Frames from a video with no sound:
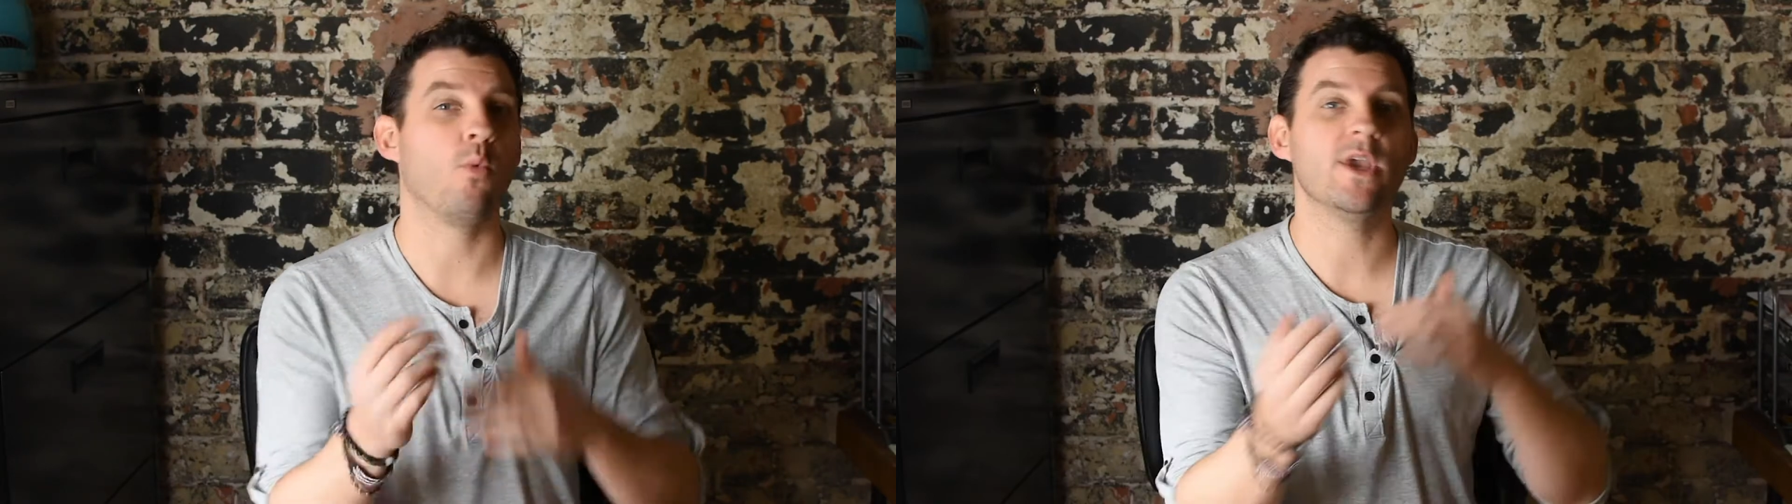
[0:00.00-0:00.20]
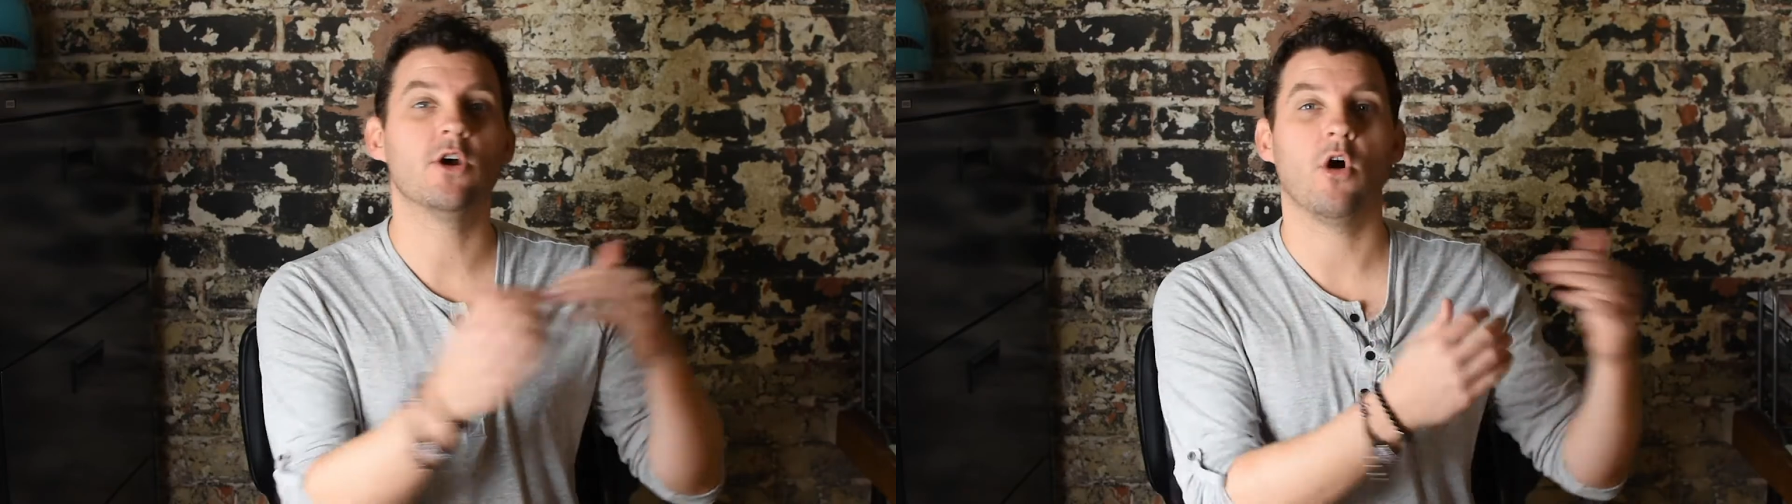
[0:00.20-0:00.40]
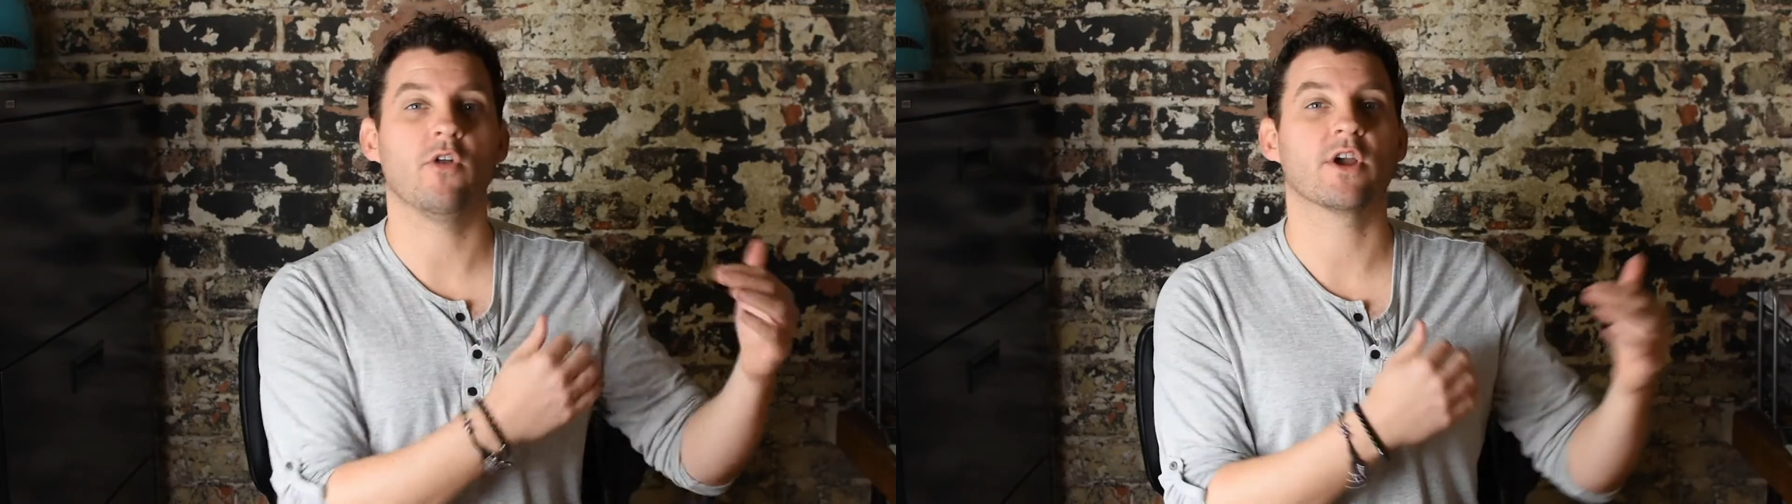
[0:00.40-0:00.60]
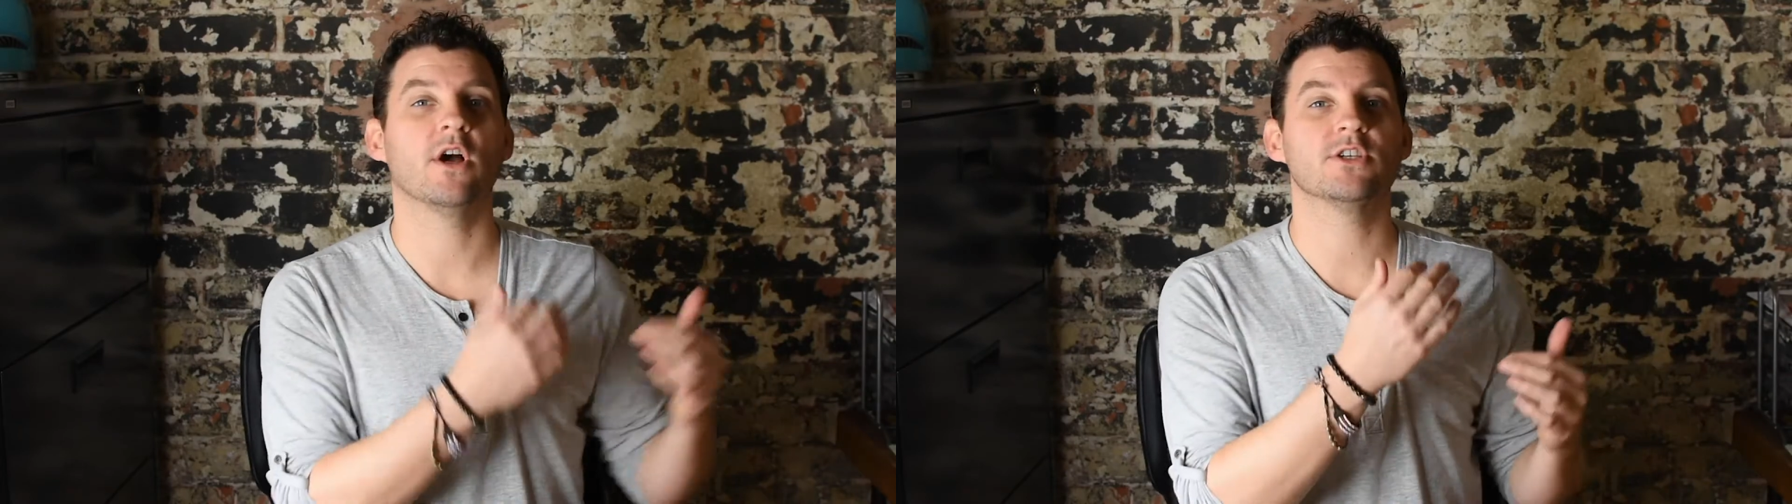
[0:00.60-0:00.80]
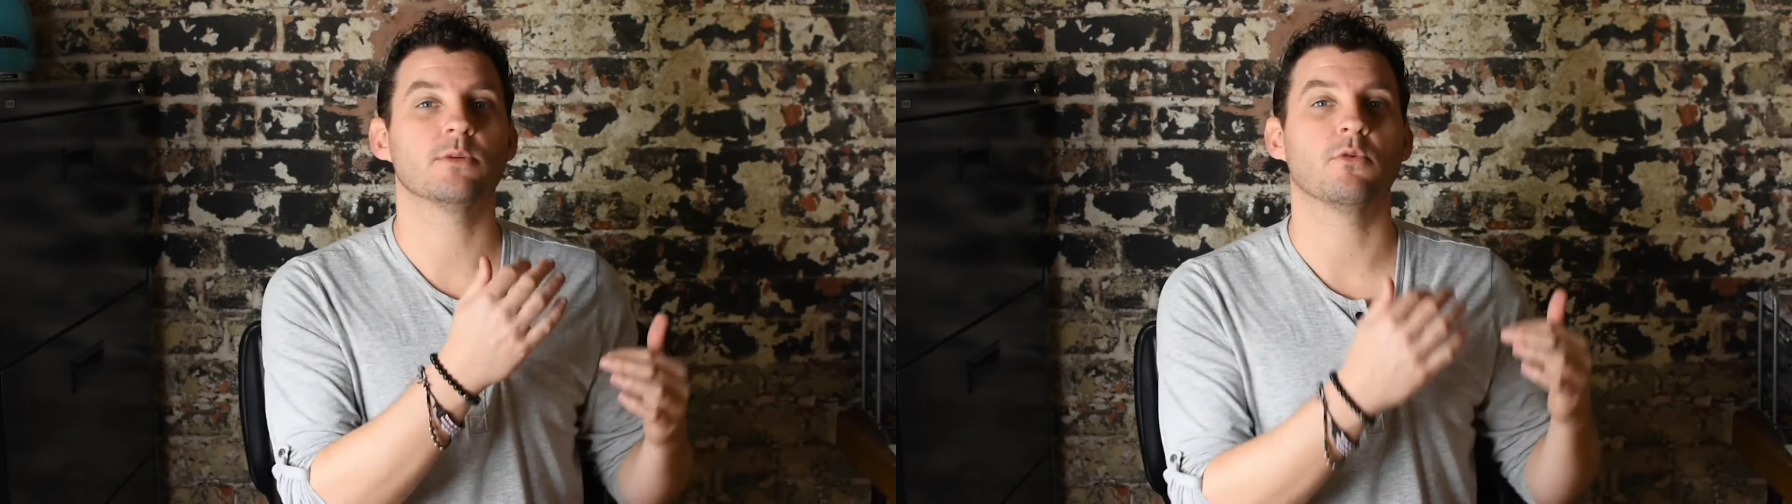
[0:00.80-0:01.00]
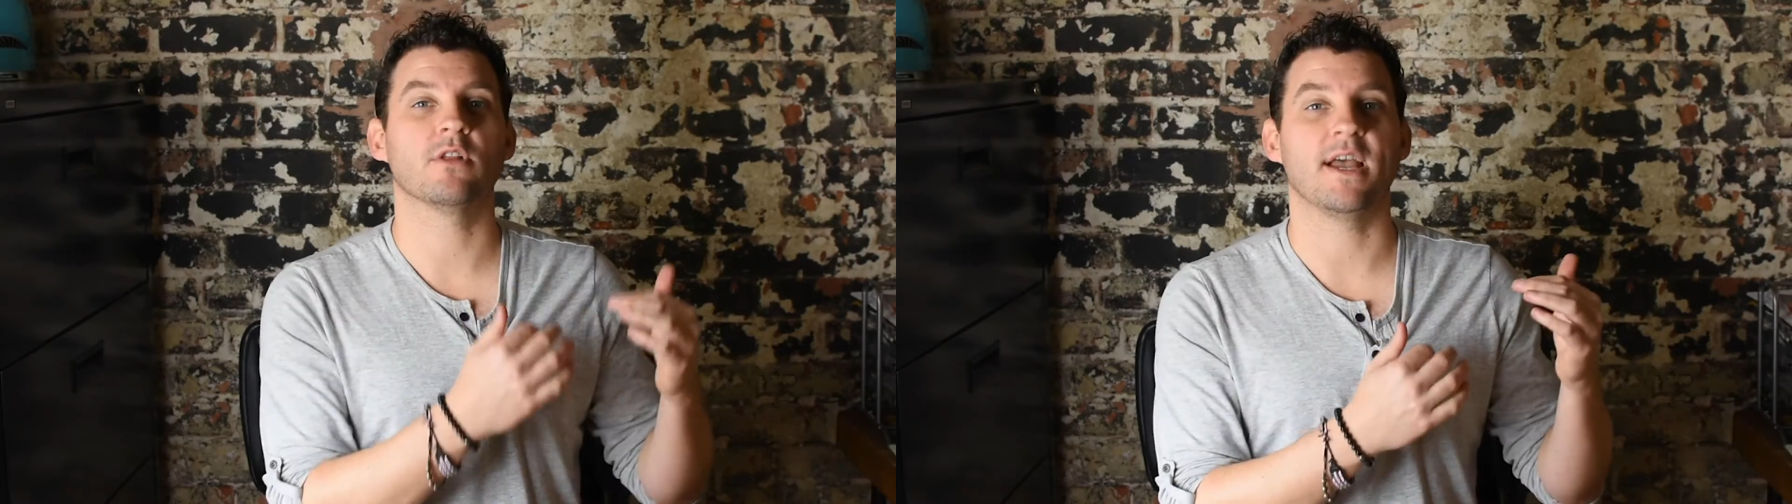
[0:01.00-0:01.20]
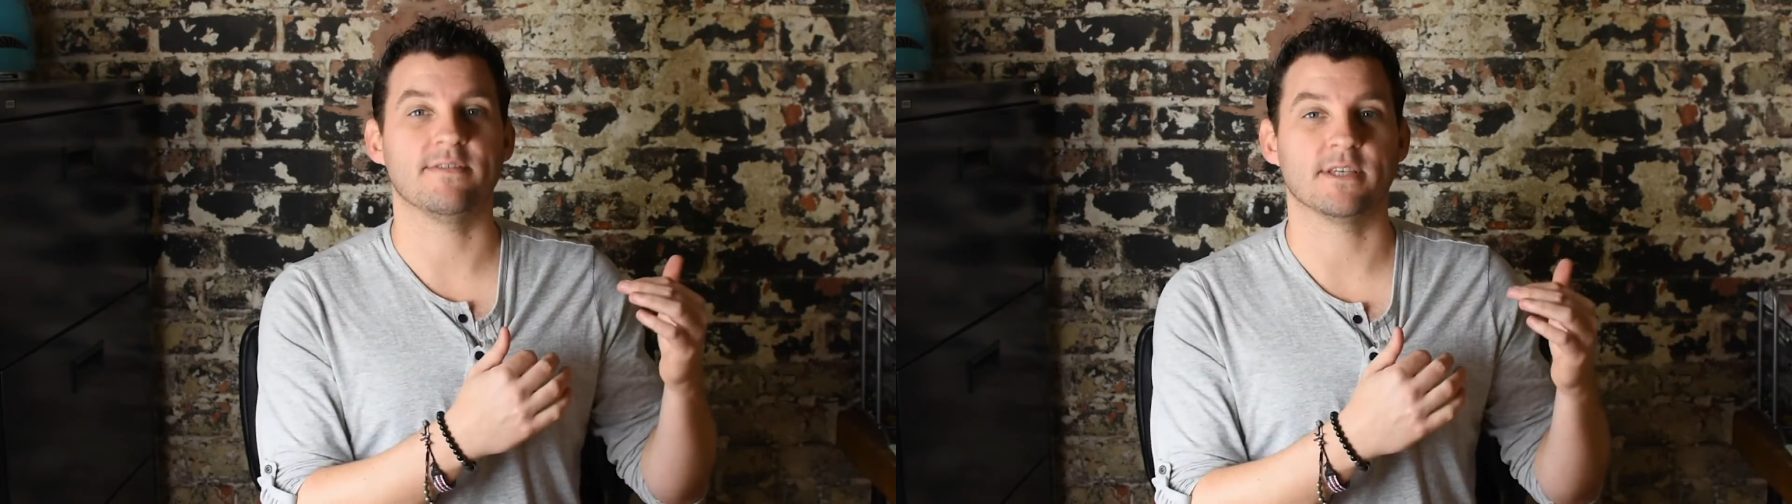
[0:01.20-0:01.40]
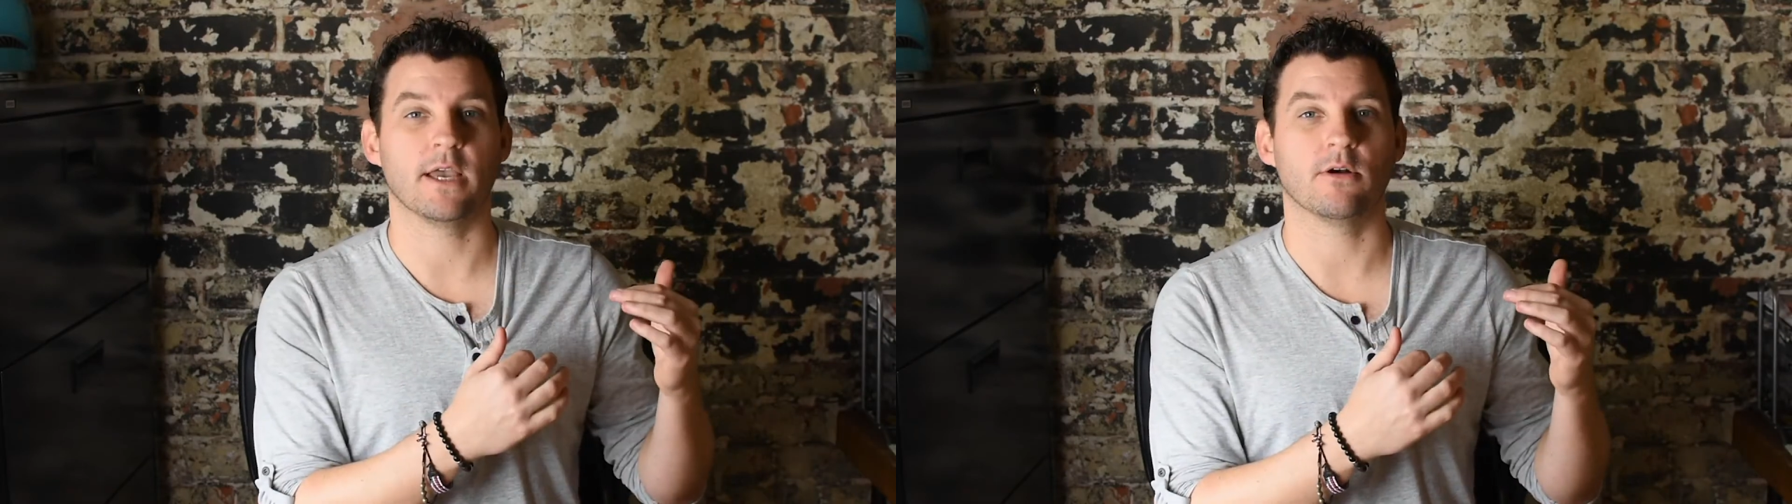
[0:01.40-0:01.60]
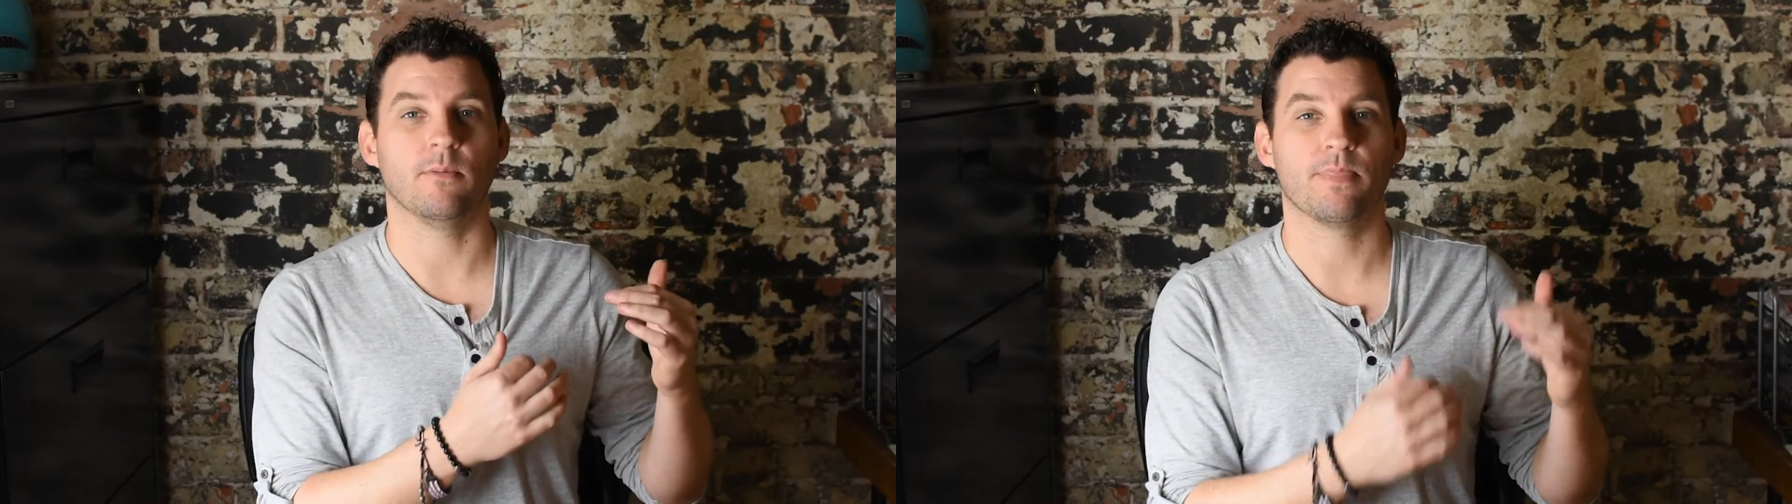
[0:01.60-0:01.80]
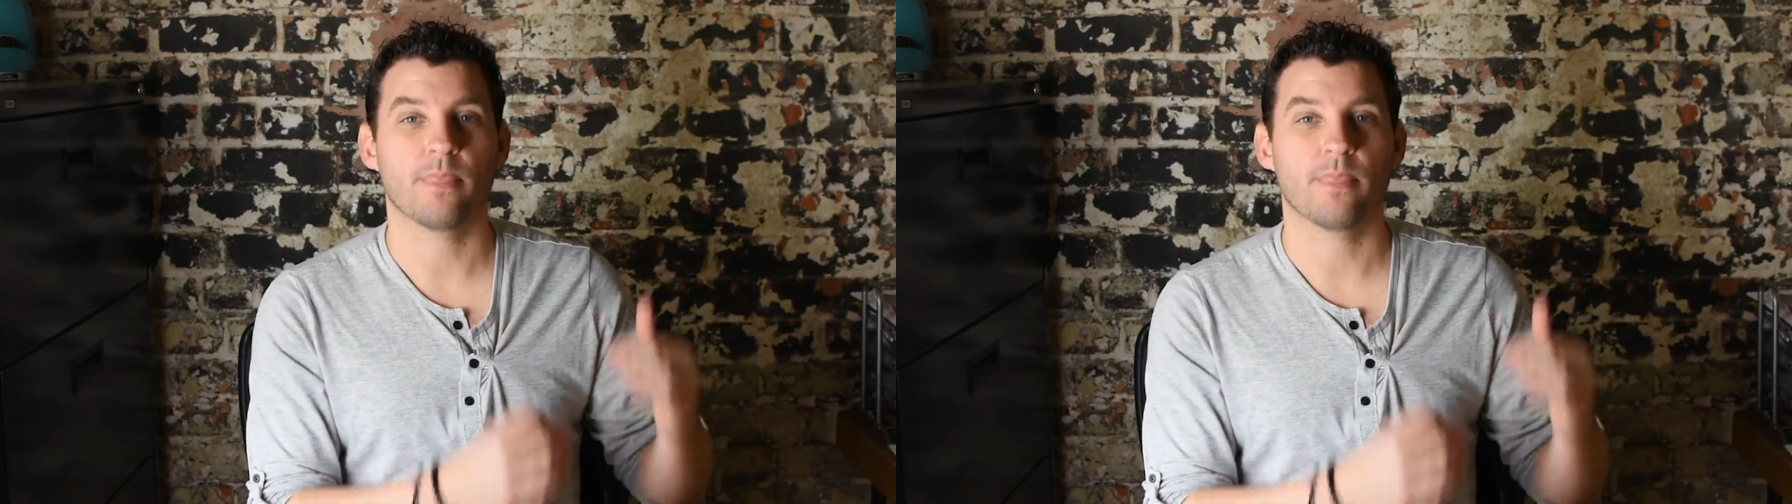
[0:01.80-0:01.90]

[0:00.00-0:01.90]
we call the customer lifecycle.